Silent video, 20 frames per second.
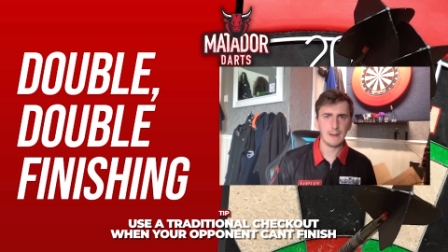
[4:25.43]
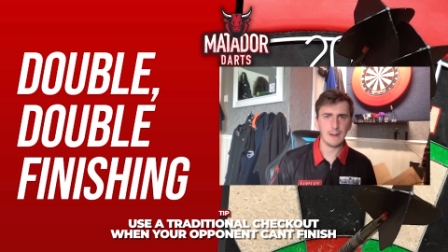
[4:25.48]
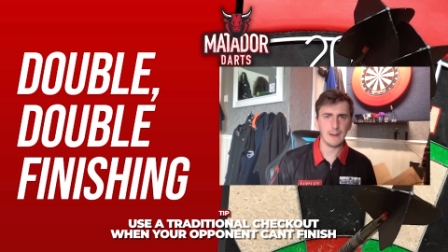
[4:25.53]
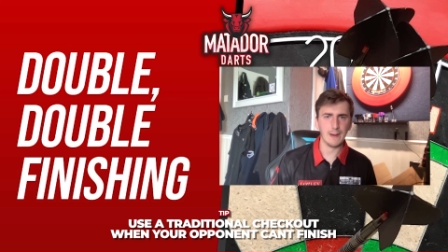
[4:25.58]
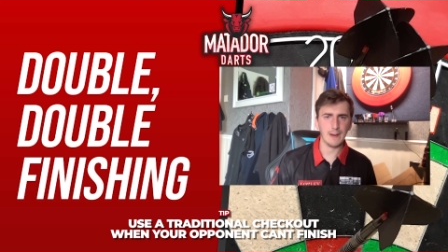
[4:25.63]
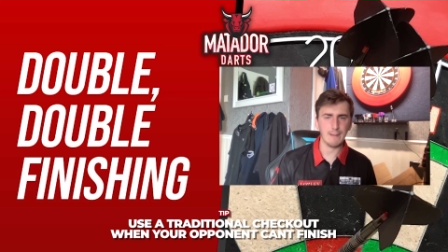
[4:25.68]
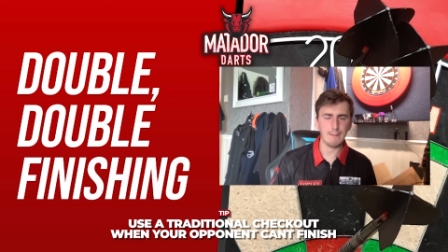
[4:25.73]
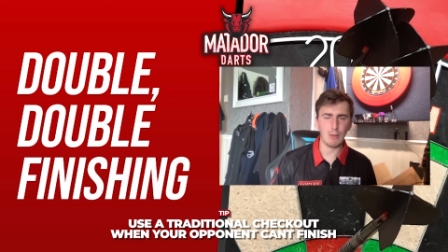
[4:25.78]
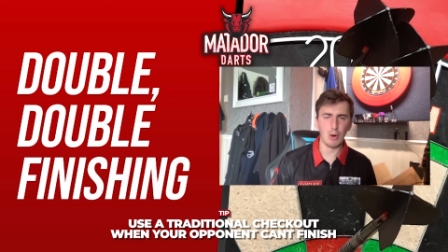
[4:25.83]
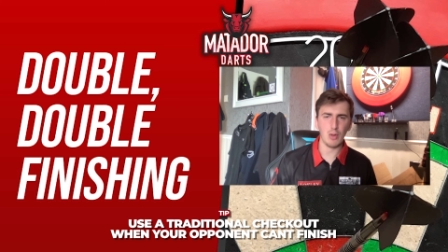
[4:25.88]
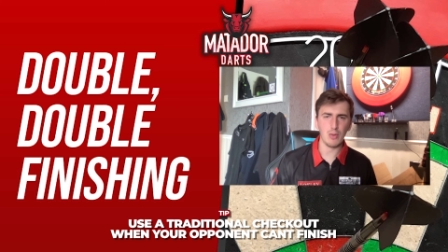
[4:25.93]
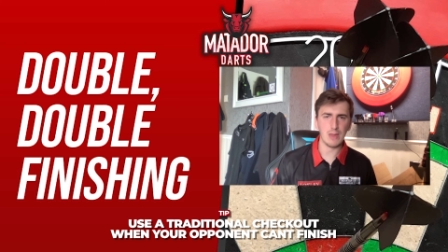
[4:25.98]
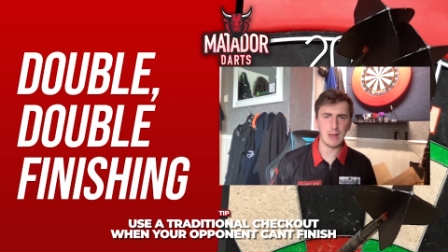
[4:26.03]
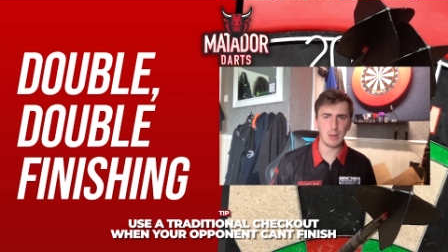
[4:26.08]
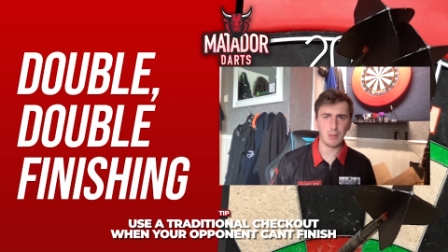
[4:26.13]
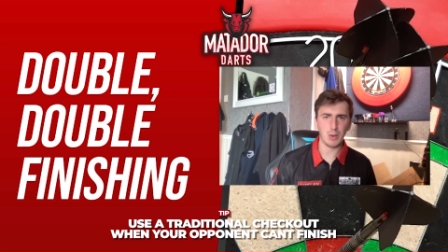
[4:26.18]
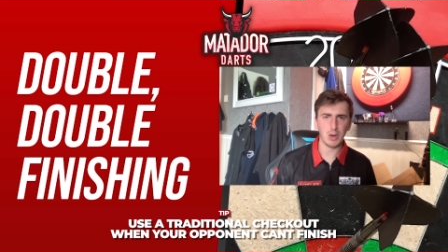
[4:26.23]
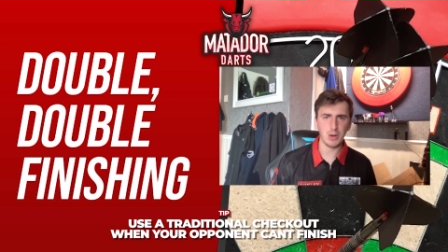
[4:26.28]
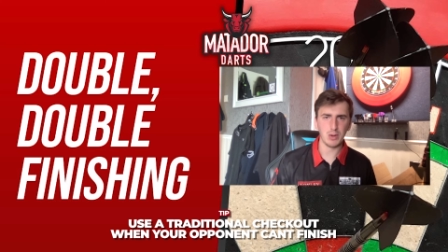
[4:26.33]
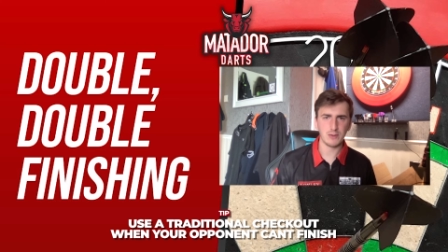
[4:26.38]
on
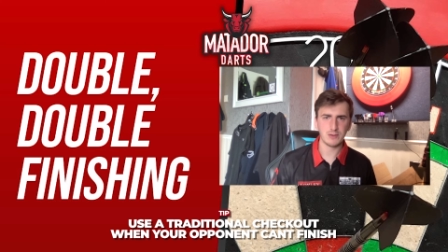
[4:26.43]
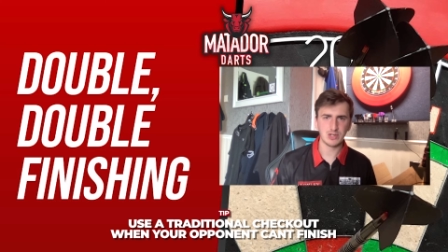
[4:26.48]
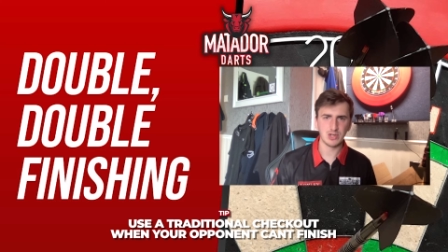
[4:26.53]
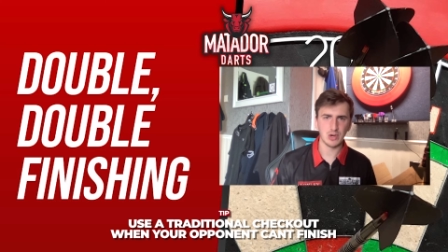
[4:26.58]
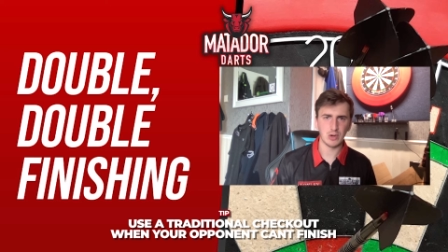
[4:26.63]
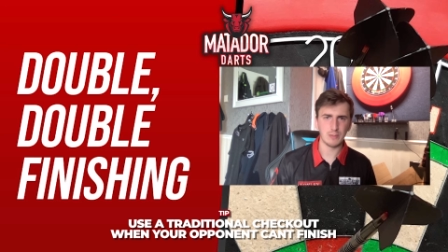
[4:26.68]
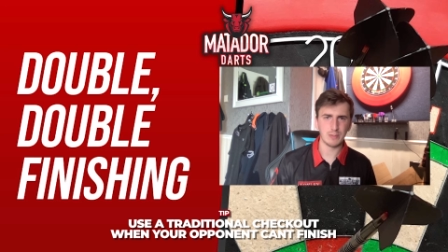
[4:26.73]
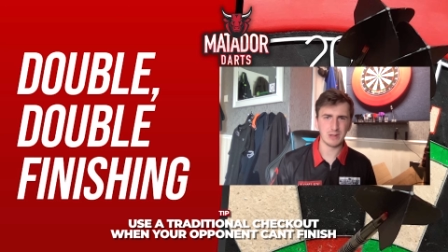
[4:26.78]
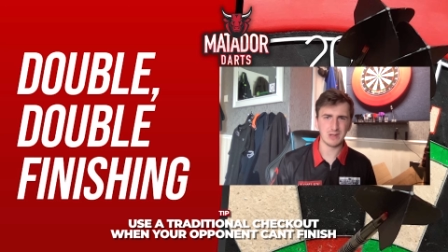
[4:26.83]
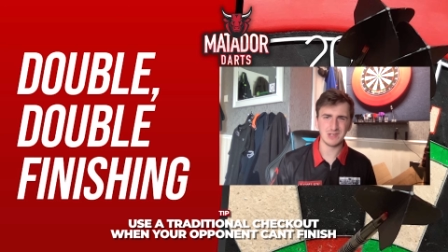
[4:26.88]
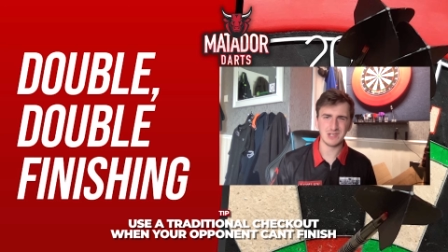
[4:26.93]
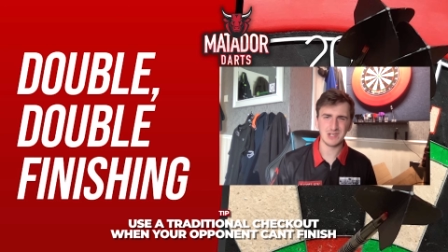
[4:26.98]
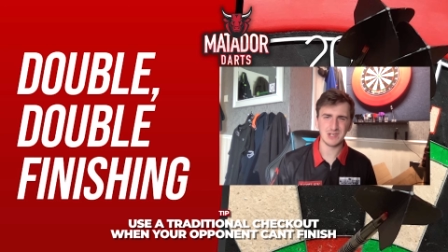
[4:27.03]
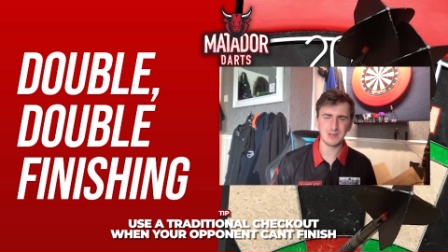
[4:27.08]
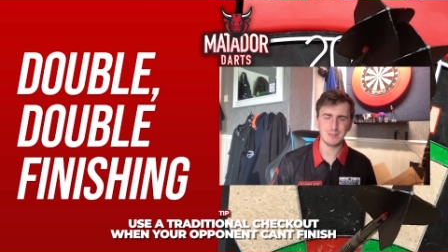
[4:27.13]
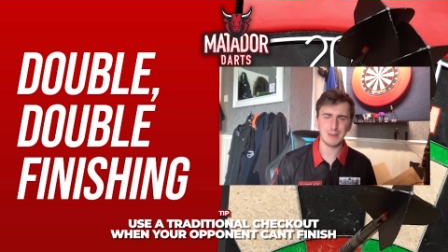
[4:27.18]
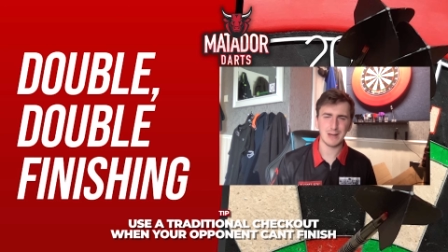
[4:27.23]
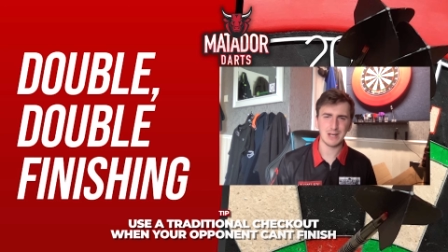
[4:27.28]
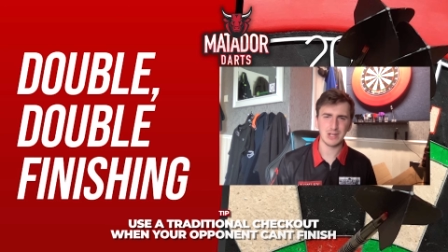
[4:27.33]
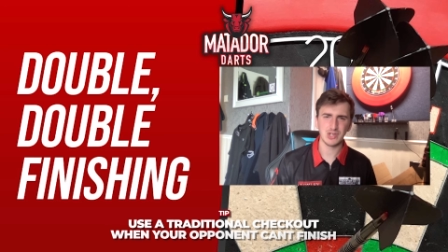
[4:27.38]
that one-off shot, because it
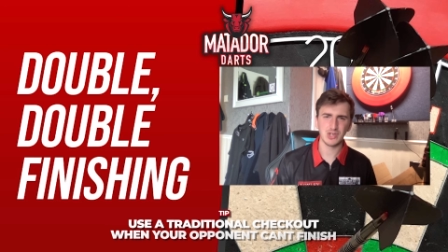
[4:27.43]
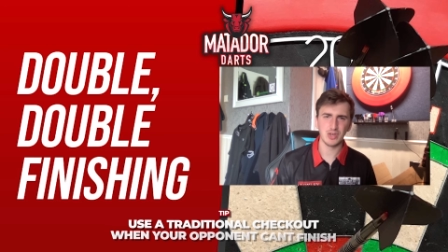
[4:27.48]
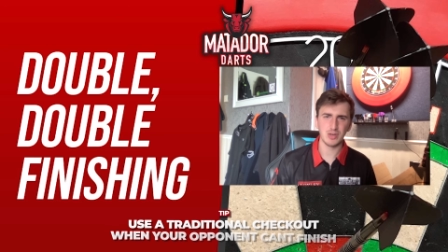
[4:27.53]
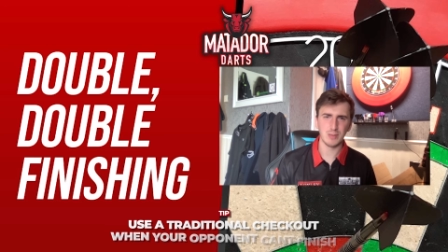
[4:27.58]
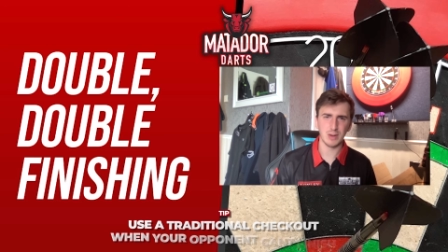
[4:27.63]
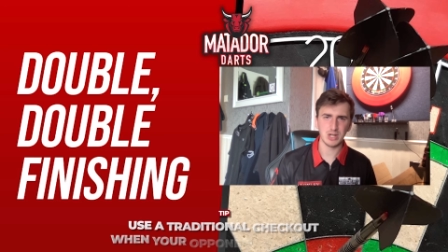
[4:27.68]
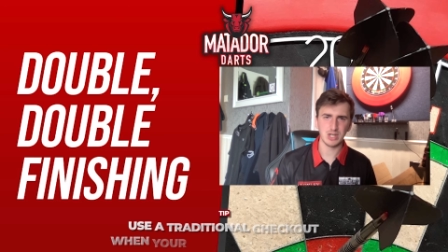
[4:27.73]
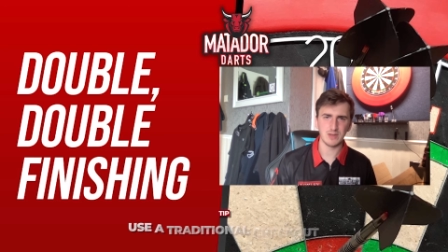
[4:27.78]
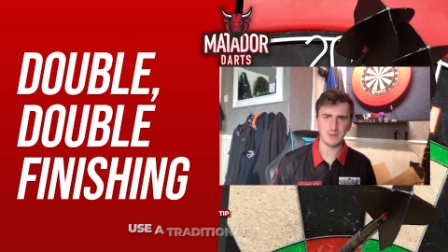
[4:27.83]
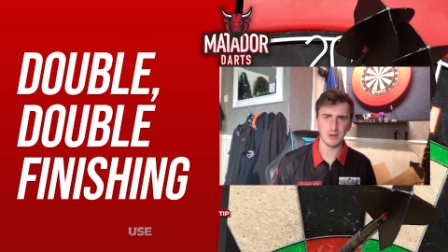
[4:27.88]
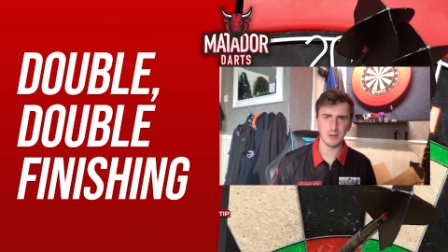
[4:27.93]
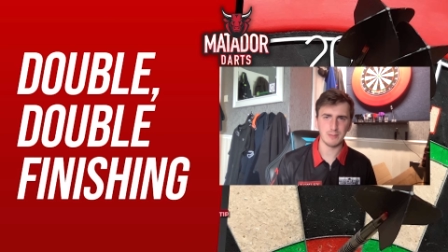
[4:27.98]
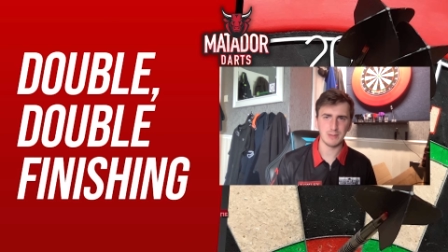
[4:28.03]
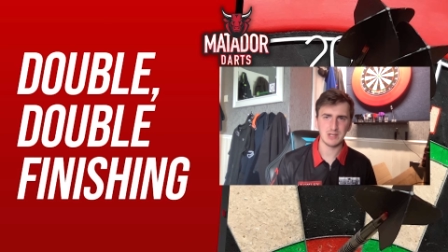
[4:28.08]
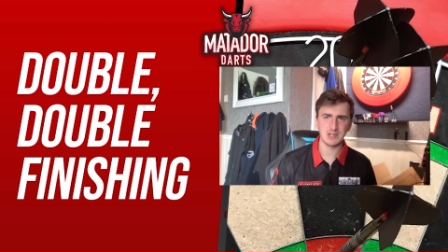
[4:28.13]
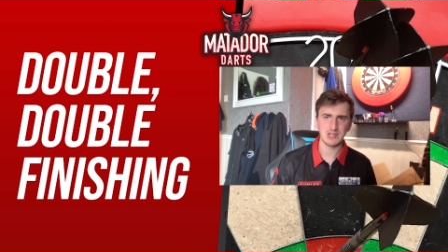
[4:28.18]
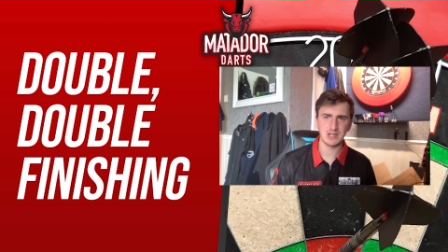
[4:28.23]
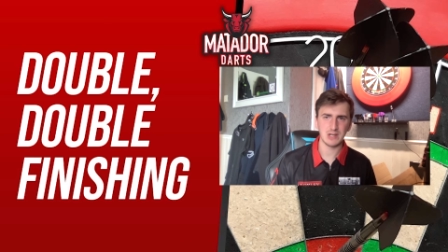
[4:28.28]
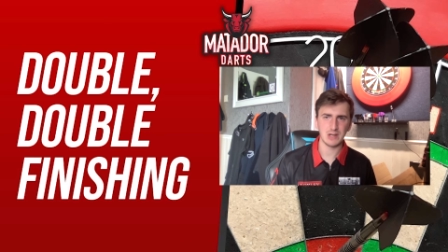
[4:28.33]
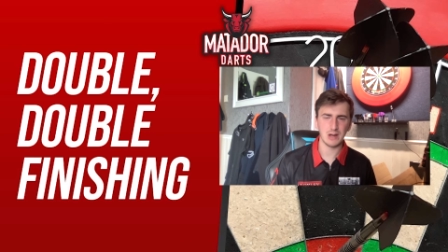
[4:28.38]
doesn't matter too much if I
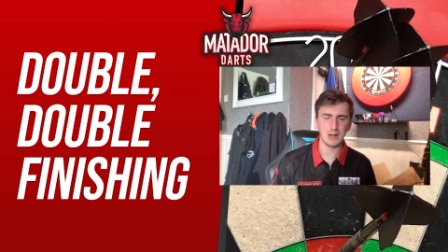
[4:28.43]
miss it,